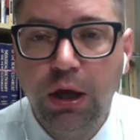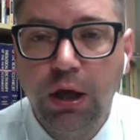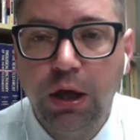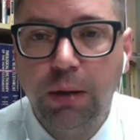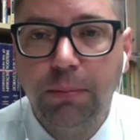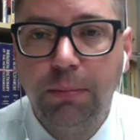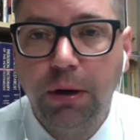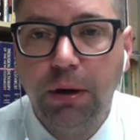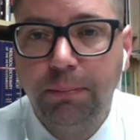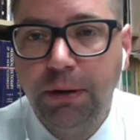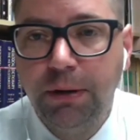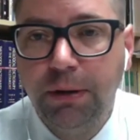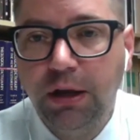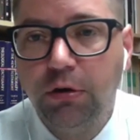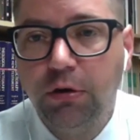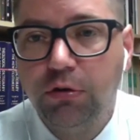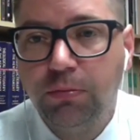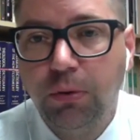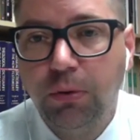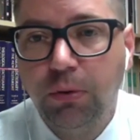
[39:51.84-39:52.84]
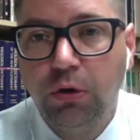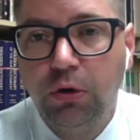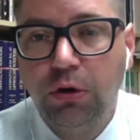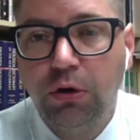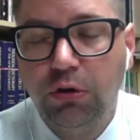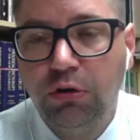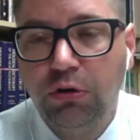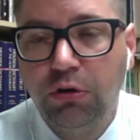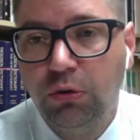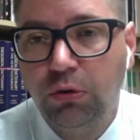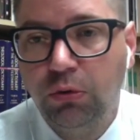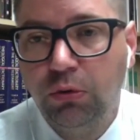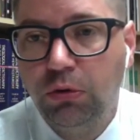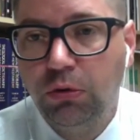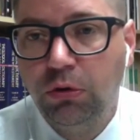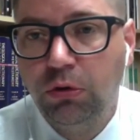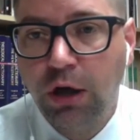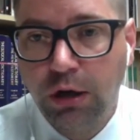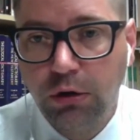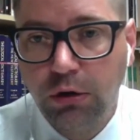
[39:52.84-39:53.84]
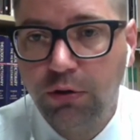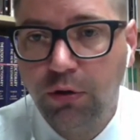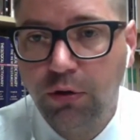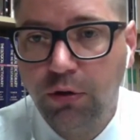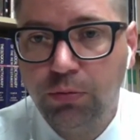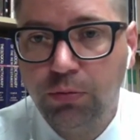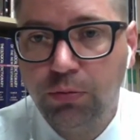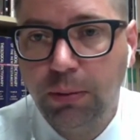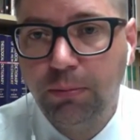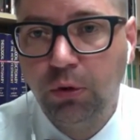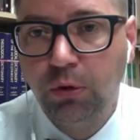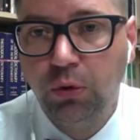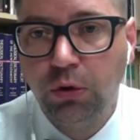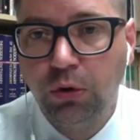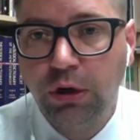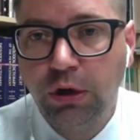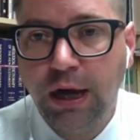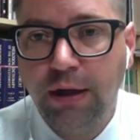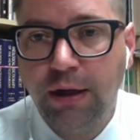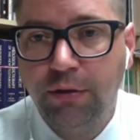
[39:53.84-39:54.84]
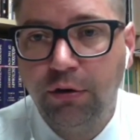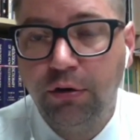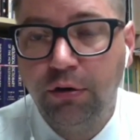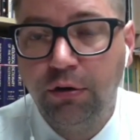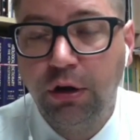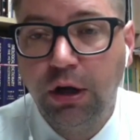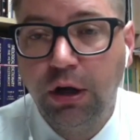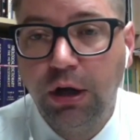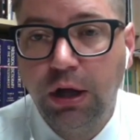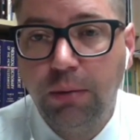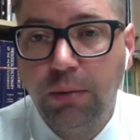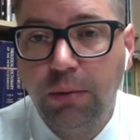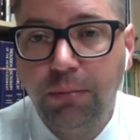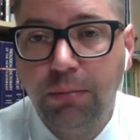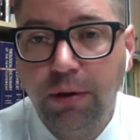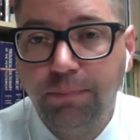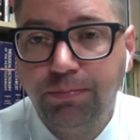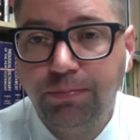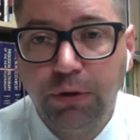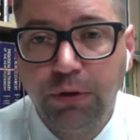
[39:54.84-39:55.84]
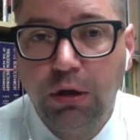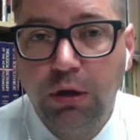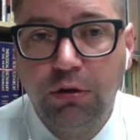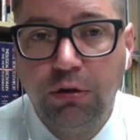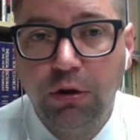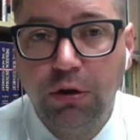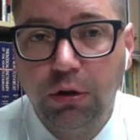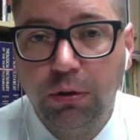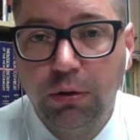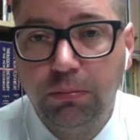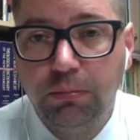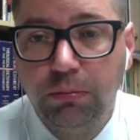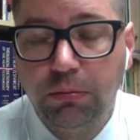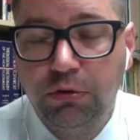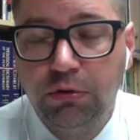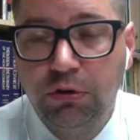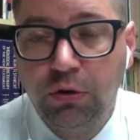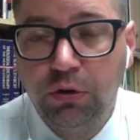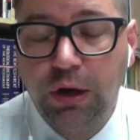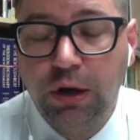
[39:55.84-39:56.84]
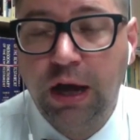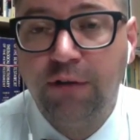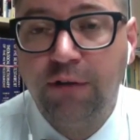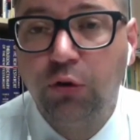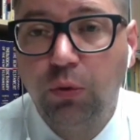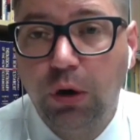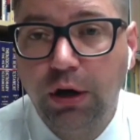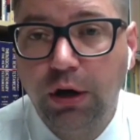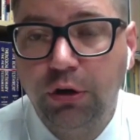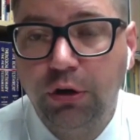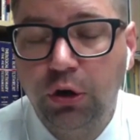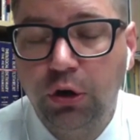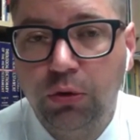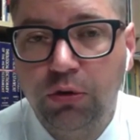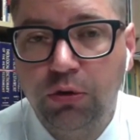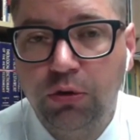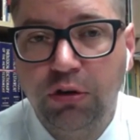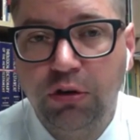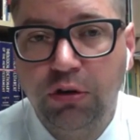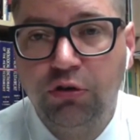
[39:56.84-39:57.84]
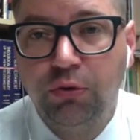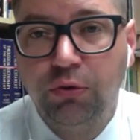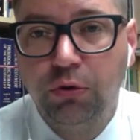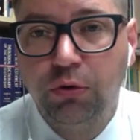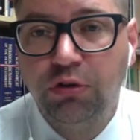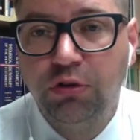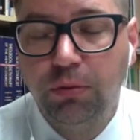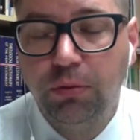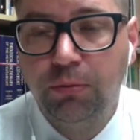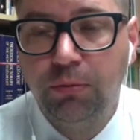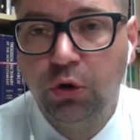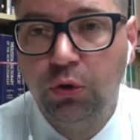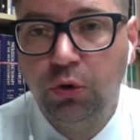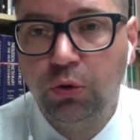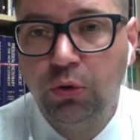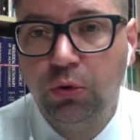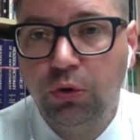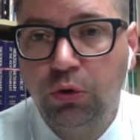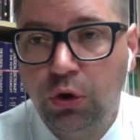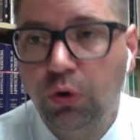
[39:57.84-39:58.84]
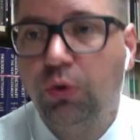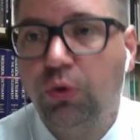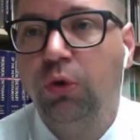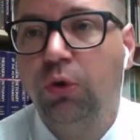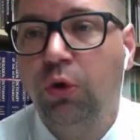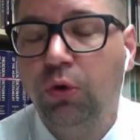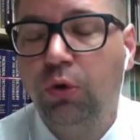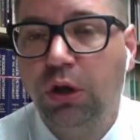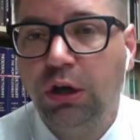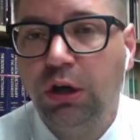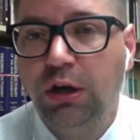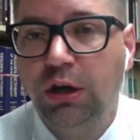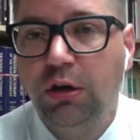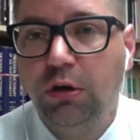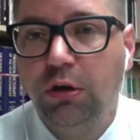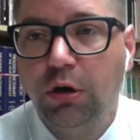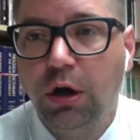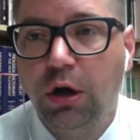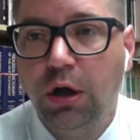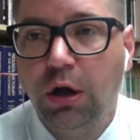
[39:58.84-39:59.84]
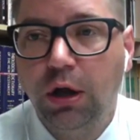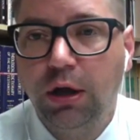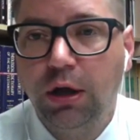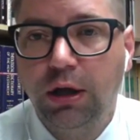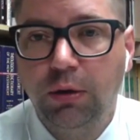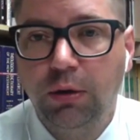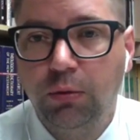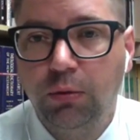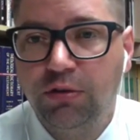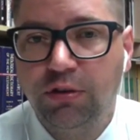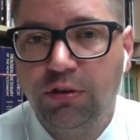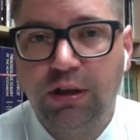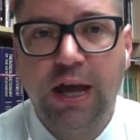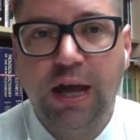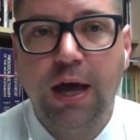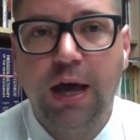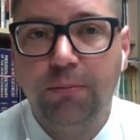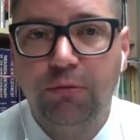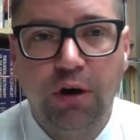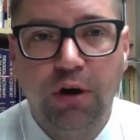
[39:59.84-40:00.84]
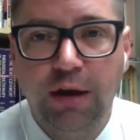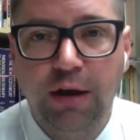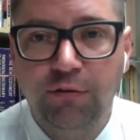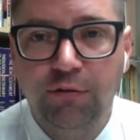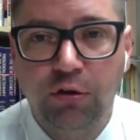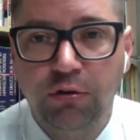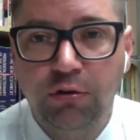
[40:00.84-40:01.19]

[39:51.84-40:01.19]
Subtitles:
But Peter spoke to not only those people who were gathered, but to everyone who was in Jerusalem who could hear. It was the cab drivers